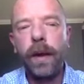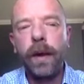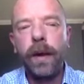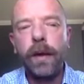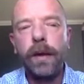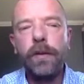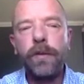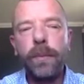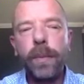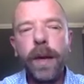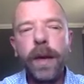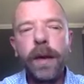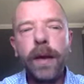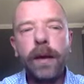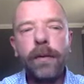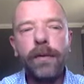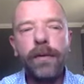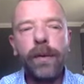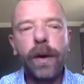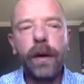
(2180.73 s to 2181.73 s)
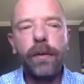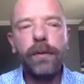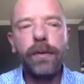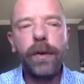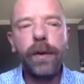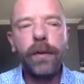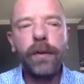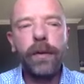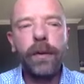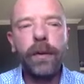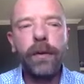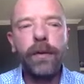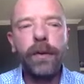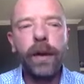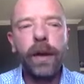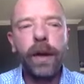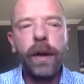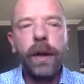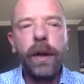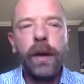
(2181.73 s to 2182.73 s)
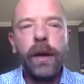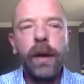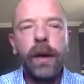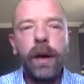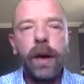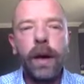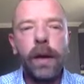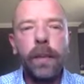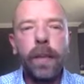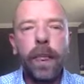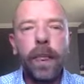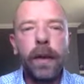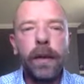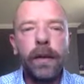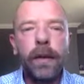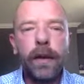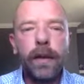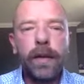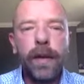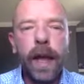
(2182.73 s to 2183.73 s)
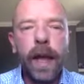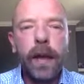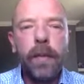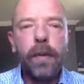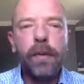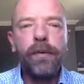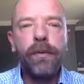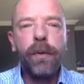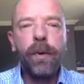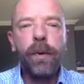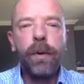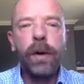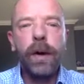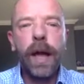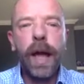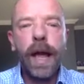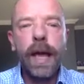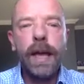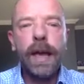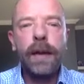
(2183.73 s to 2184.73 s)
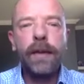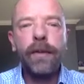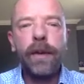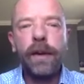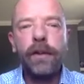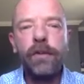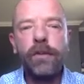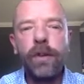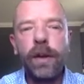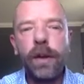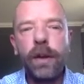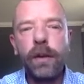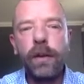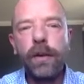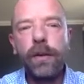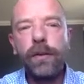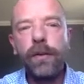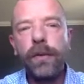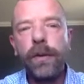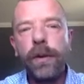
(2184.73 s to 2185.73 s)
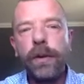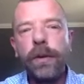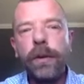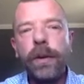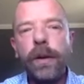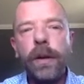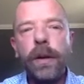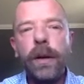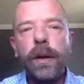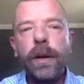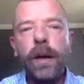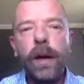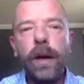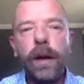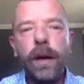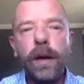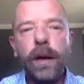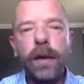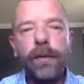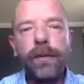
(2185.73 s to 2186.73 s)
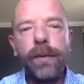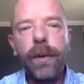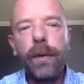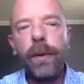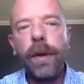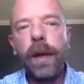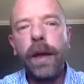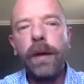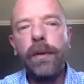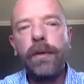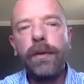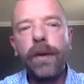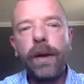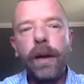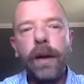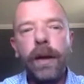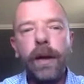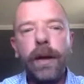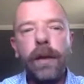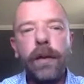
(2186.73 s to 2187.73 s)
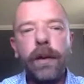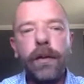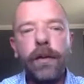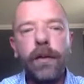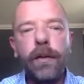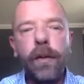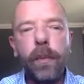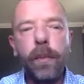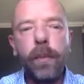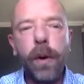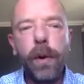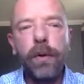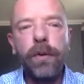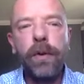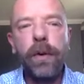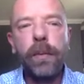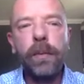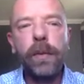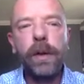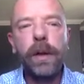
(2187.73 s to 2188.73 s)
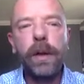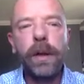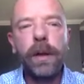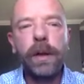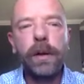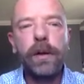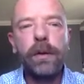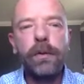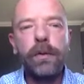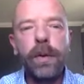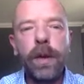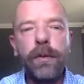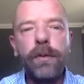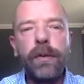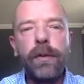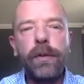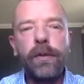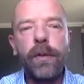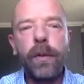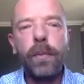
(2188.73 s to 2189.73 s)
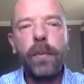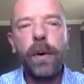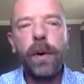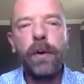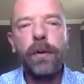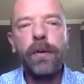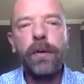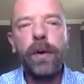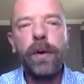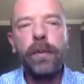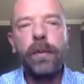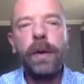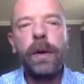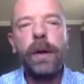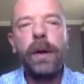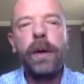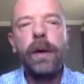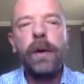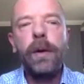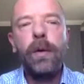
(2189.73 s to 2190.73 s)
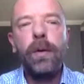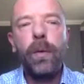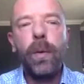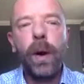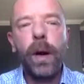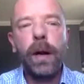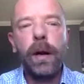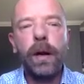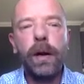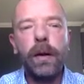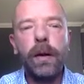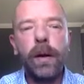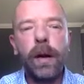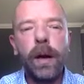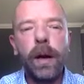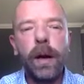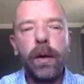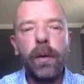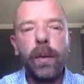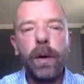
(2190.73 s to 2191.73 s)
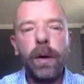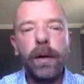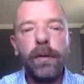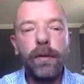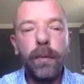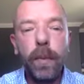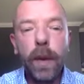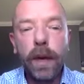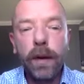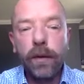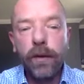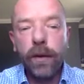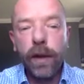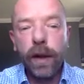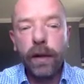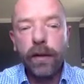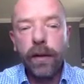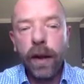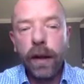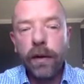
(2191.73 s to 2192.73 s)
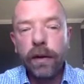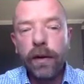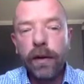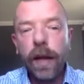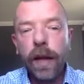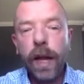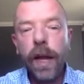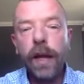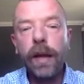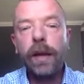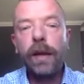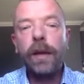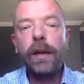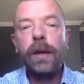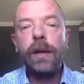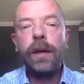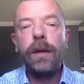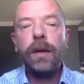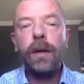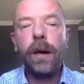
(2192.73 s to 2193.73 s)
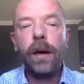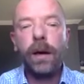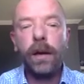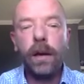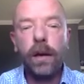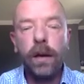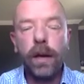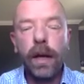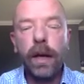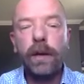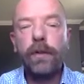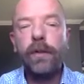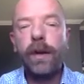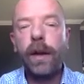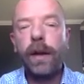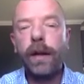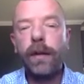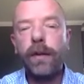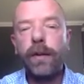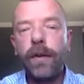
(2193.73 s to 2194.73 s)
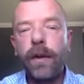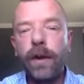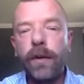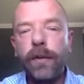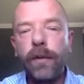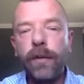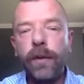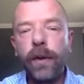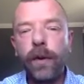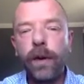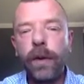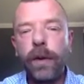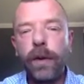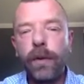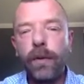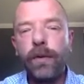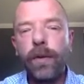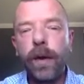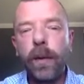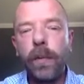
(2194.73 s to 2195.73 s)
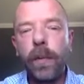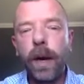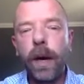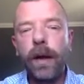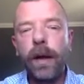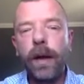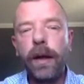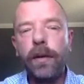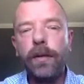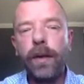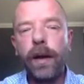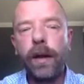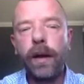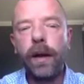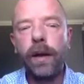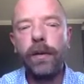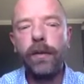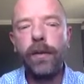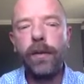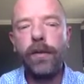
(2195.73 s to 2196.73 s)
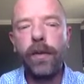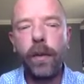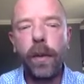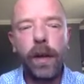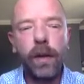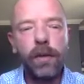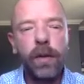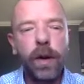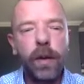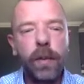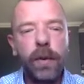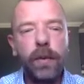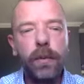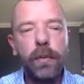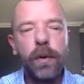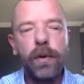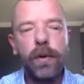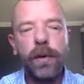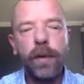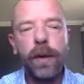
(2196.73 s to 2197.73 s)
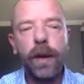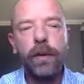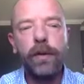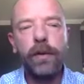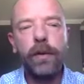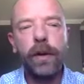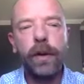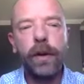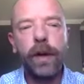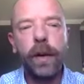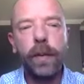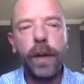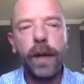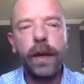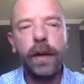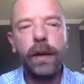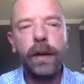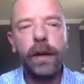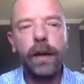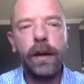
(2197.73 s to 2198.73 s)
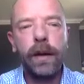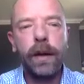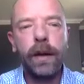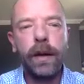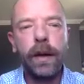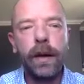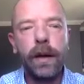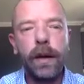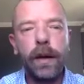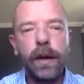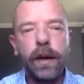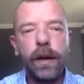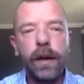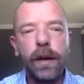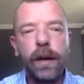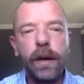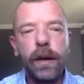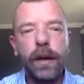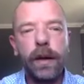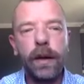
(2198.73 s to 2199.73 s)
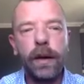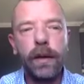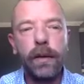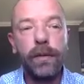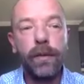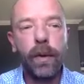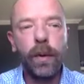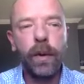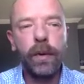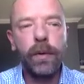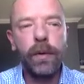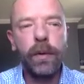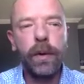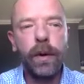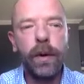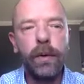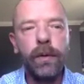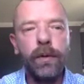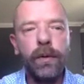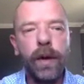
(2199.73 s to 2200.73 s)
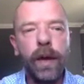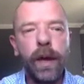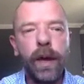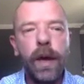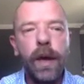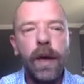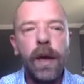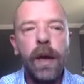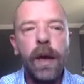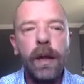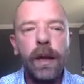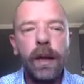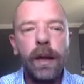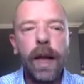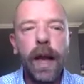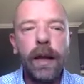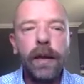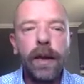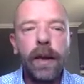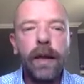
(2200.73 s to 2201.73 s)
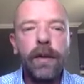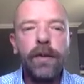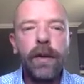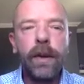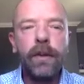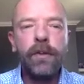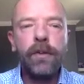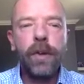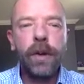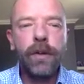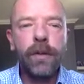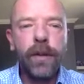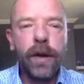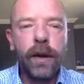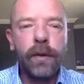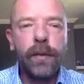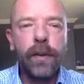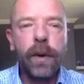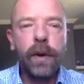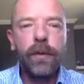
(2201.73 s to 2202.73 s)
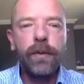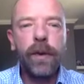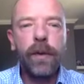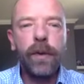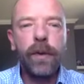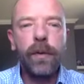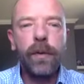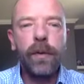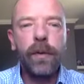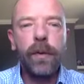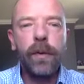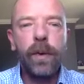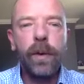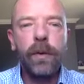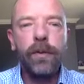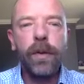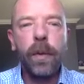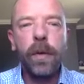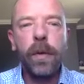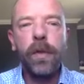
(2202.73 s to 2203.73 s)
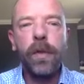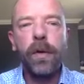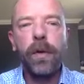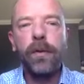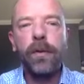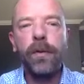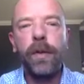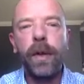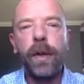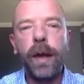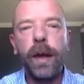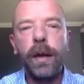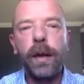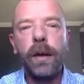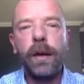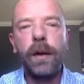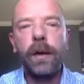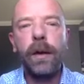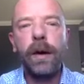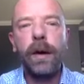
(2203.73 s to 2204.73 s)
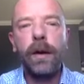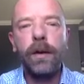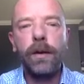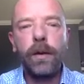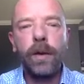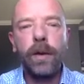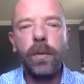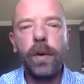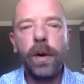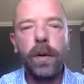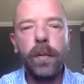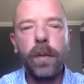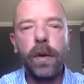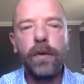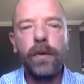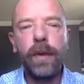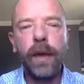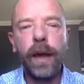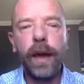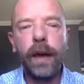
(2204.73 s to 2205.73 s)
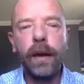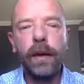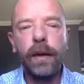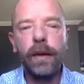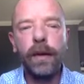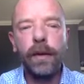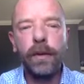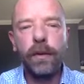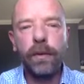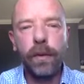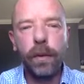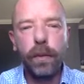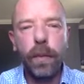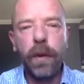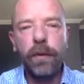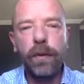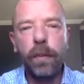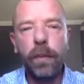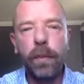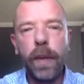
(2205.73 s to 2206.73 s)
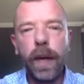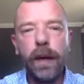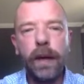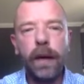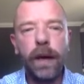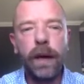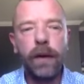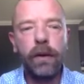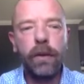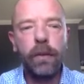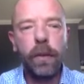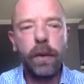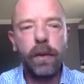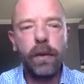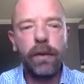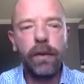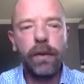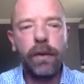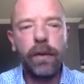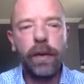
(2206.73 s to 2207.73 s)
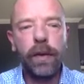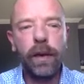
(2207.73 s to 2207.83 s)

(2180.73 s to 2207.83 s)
And speaking of conferences, the day before ASHG in Houston, in a few days, there's a symposium, clinical research symposium, where we'll have speakers the entire day looking at genetic disease using Bionano technology. Some incredible presentations are coming. I look forward to those. And then at ASHG itself, we also have a workshop on Thursday. You don't want to miss that. There's be some big announcements there.